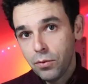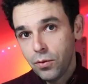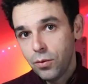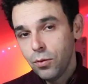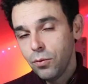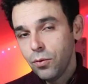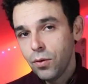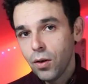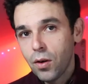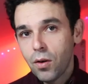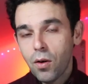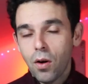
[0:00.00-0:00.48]

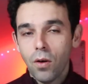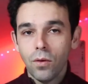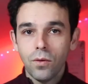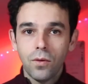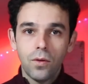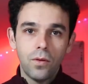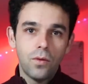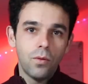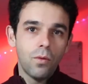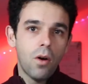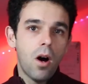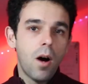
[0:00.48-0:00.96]
do the code
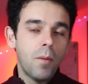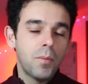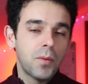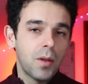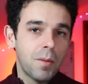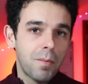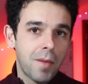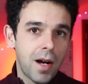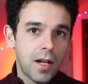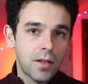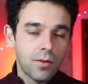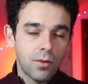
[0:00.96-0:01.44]
to
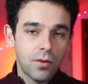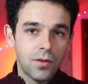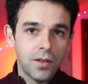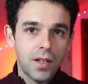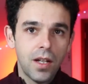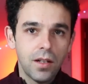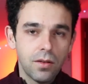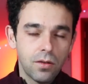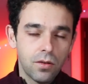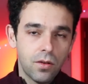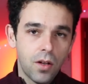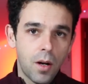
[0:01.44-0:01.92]
optimize on
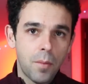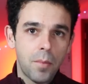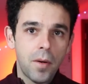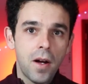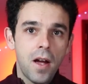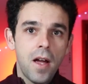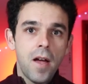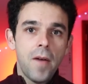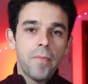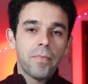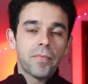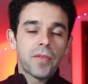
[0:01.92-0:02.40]
desktop,
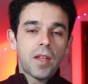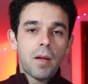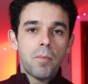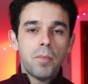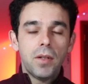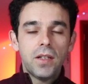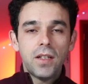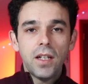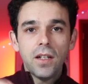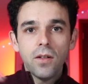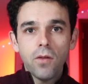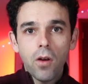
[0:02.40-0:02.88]

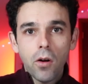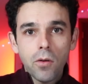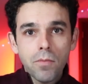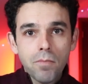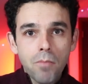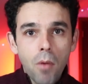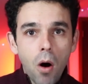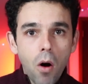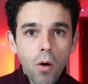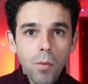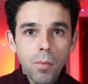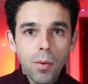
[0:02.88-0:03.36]
but then on
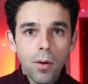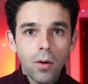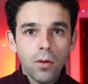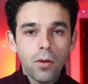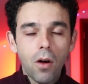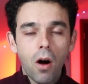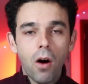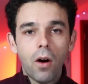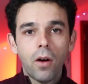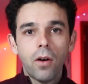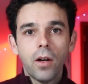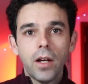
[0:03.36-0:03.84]

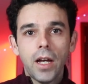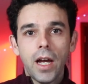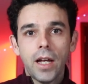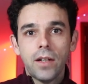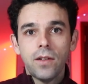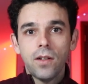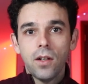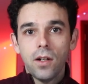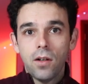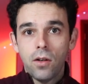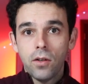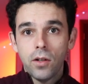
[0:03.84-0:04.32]
mobile
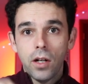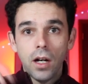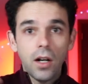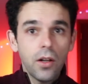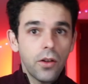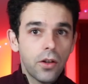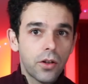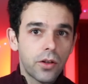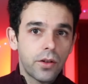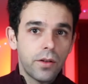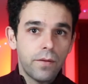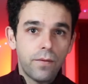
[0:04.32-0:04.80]
and on
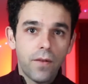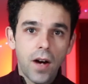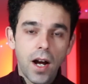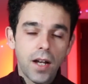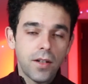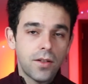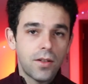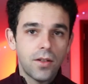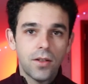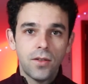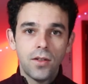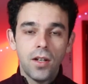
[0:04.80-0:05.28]
other
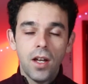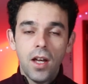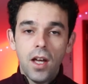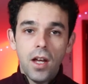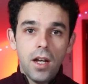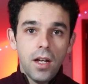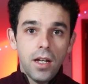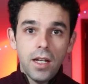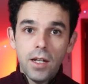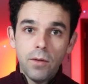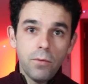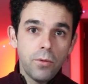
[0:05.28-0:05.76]
devices
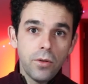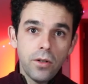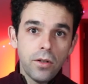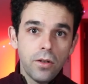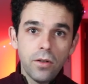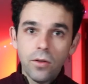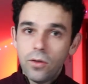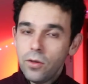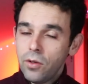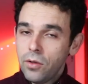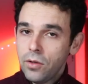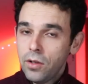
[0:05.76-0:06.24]
it
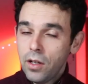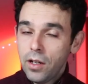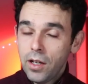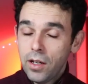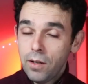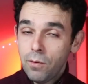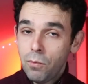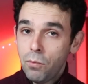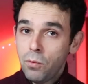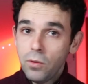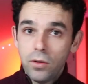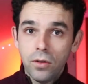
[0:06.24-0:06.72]

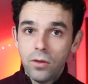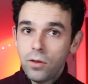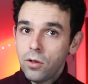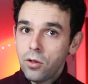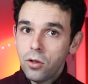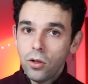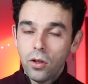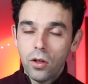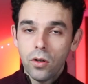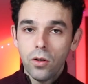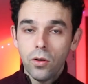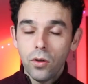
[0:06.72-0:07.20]
wouldn't
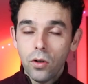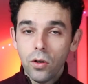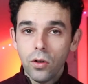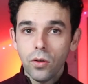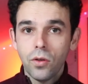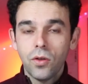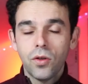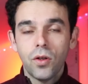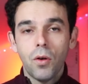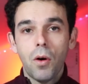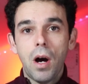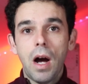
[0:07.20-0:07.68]
look
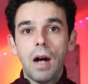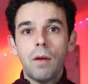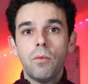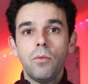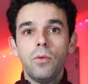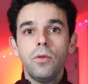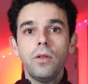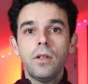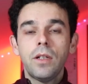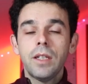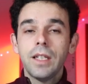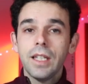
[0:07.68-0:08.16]
good. So I
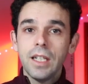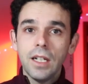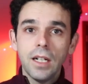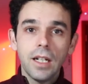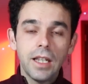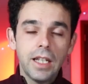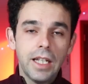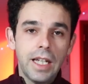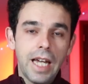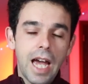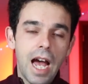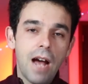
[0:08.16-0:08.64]
would
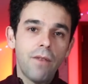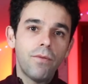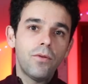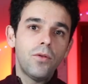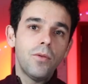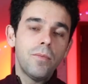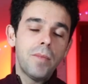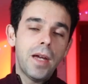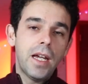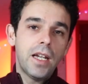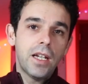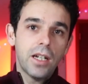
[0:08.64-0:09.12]
literally have
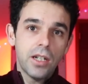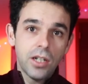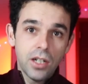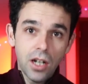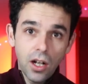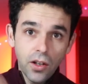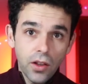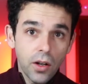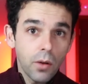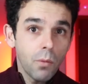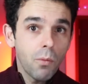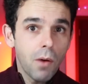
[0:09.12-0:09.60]
to make
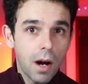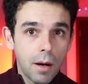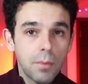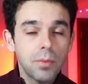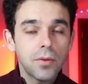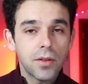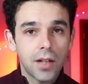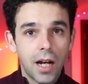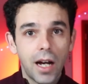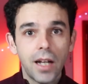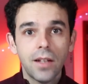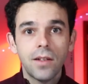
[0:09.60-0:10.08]
another
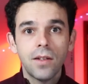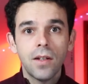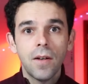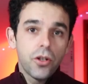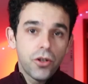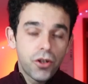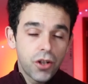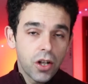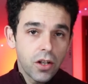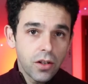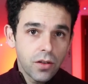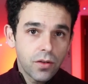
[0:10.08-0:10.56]
website
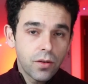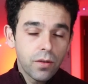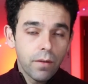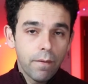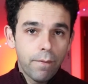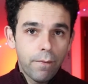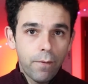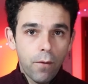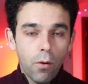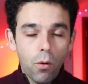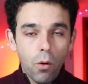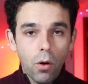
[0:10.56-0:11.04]
just
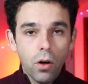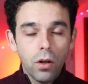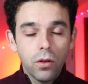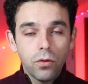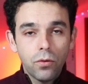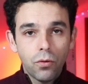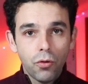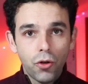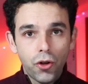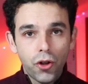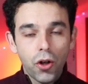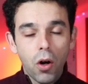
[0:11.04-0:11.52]
for
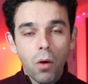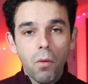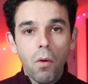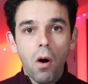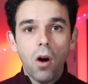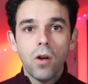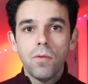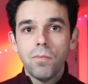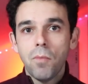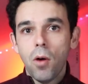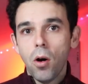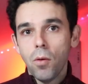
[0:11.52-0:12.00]
to show
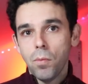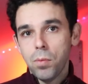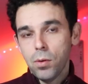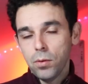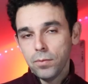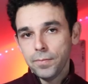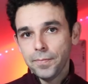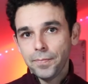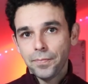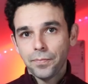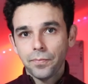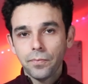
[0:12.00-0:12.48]
on
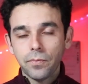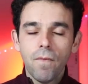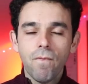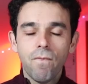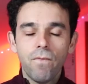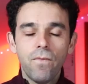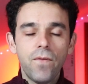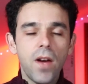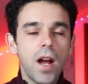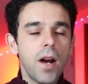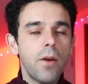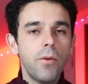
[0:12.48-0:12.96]
mobile.
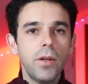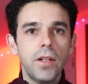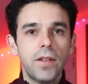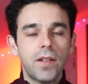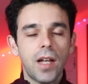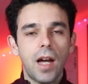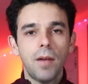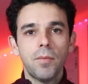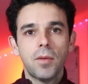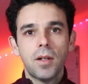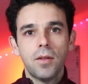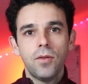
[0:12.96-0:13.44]
Very
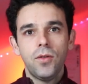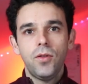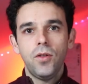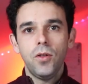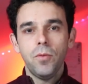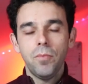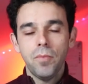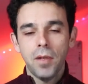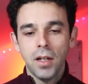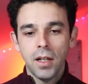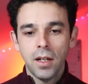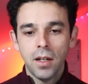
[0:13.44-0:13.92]
time
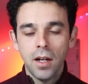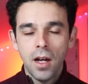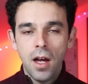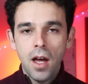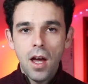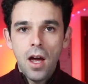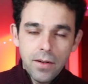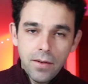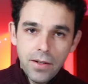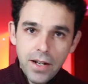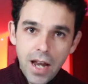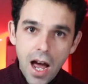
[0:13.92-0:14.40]
consuming.
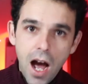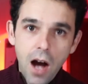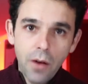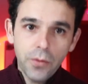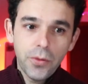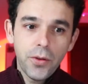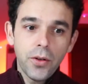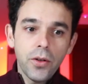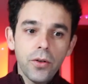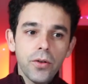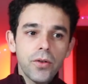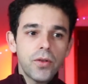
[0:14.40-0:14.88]
Now,
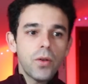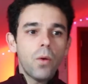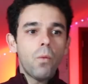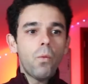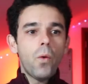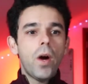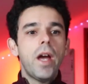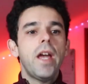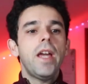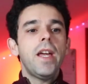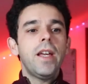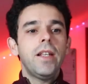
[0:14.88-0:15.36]
there's a
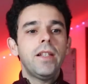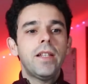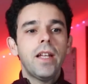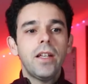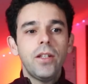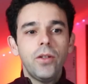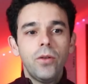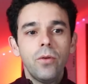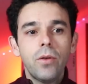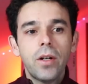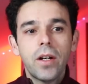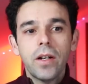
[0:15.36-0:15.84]
way
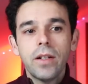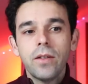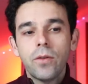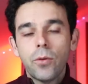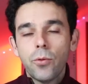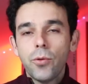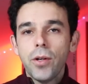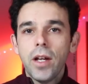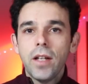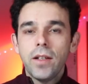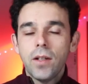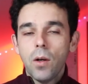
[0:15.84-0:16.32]
that you can
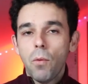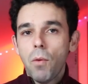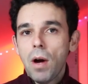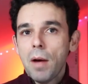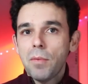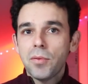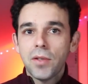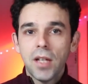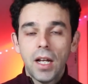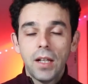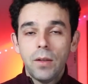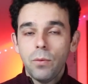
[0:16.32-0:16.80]
create a
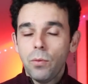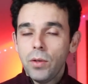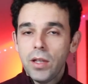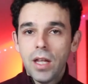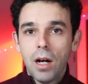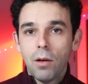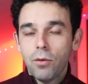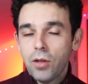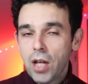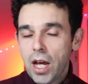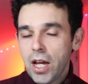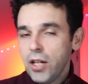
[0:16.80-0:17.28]
website
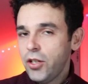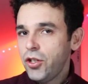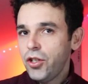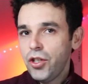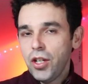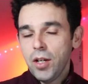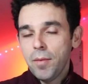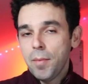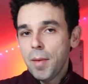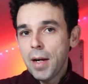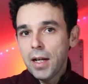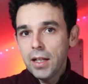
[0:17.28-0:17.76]
without
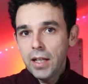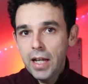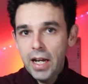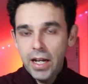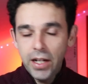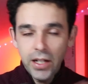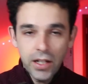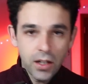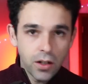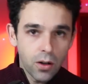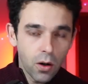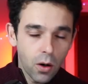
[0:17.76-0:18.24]
HTML,
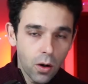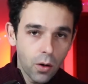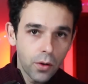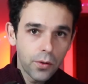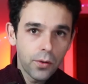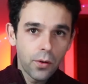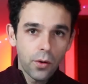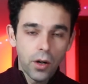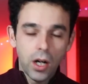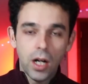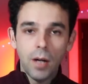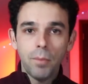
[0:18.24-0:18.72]
any
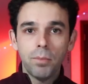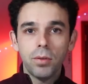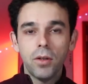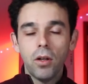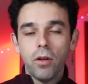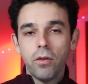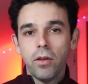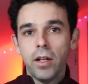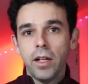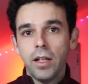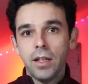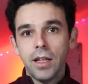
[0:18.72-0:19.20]
code or
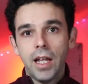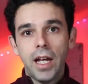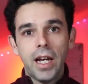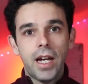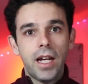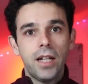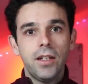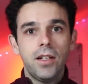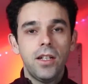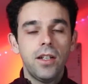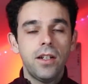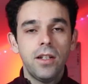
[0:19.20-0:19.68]
uploading
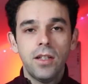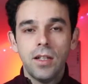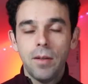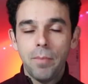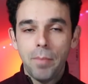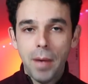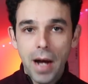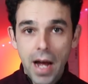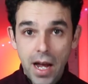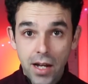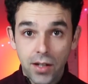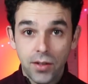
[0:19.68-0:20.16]
like I did in the
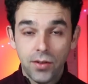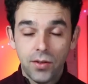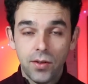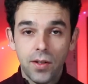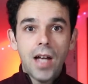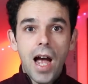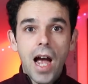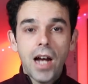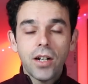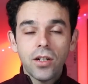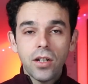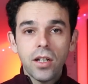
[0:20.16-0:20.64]

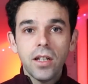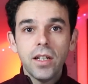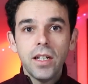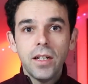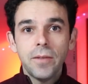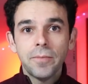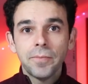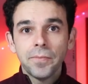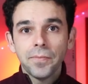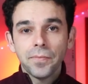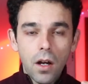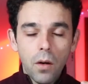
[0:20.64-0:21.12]
past.
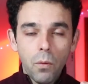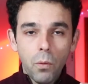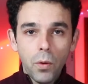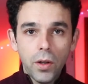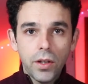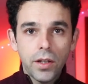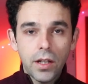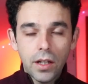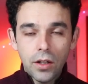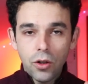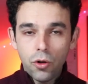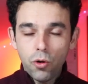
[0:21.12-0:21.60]
Actually,
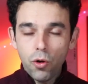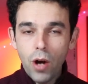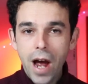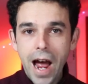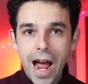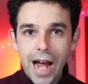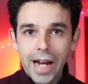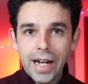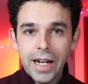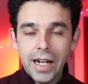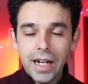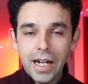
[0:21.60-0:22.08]
with a
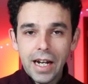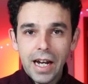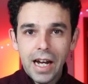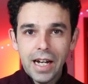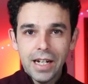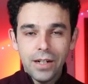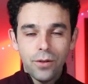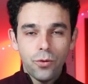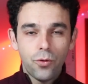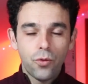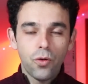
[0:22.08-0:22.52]
drag and